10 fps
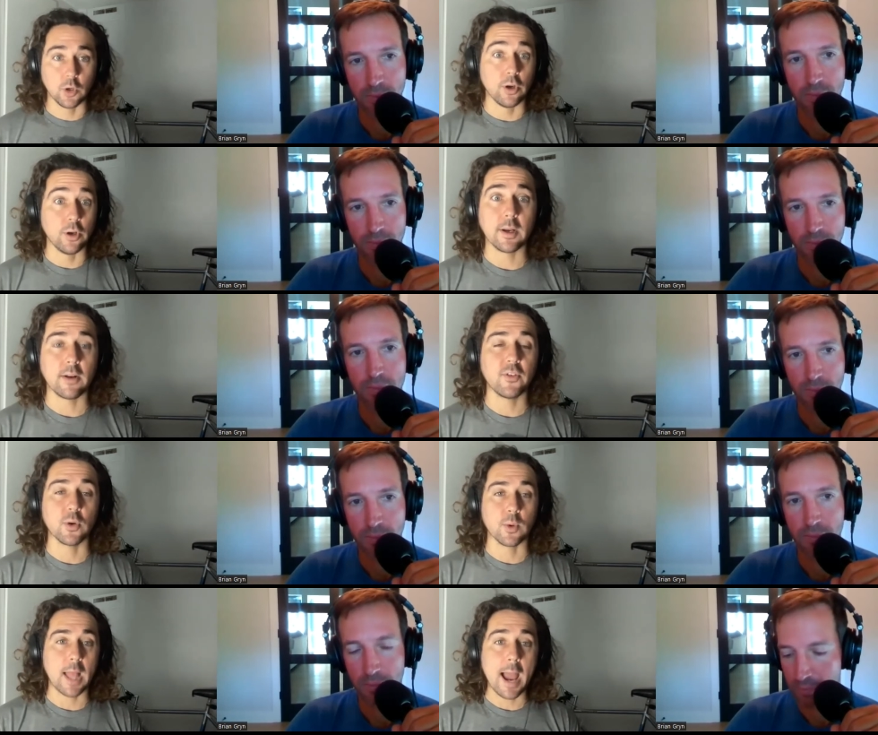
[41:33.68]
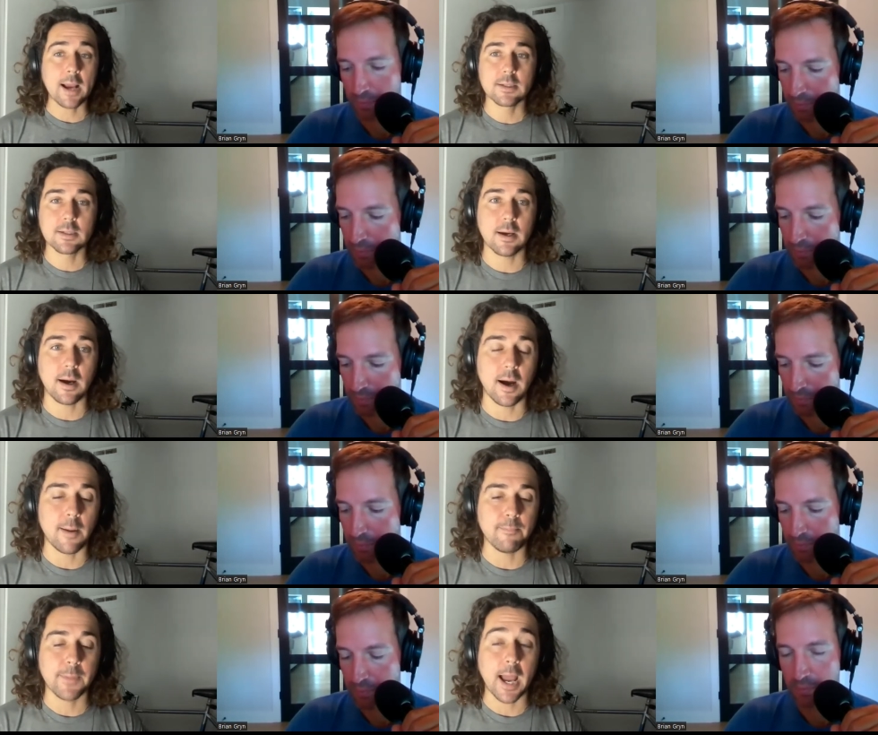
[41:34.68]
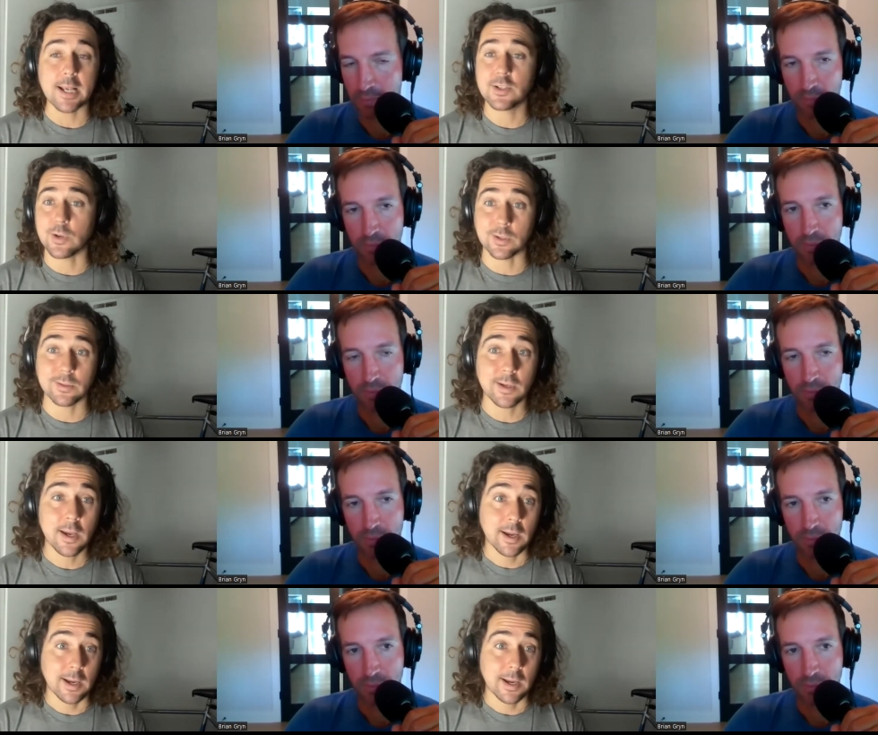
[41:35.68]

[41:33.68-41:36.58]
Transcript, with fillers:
Speaker 1: good and I feel relaxed. Um, I start